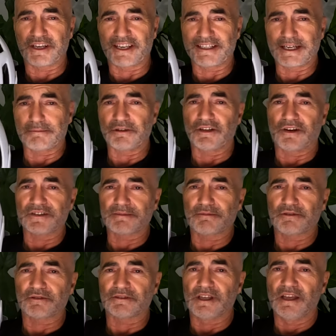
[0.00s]
but I ended up in
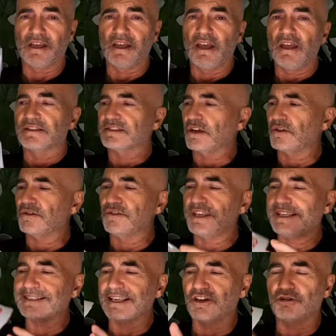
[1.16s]
hospital. So
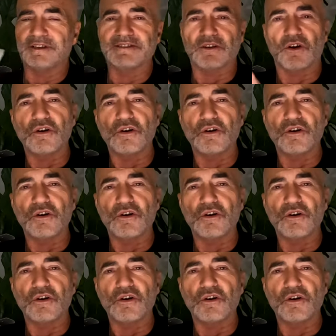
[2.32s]
these helmets